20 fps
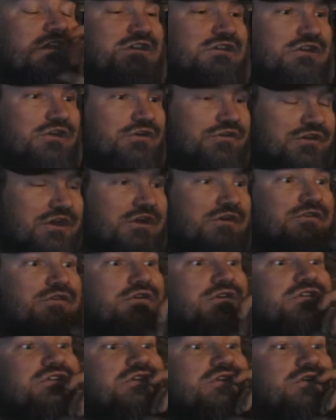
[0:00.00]
Killdeer,
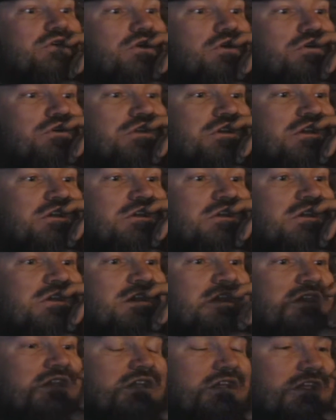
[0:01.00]
North Dakota,
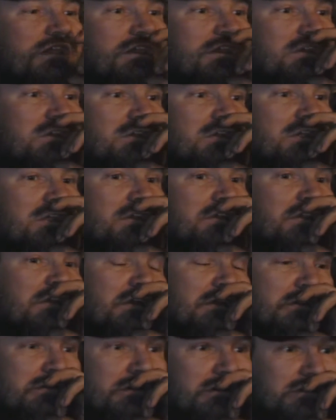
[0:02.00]
and and clear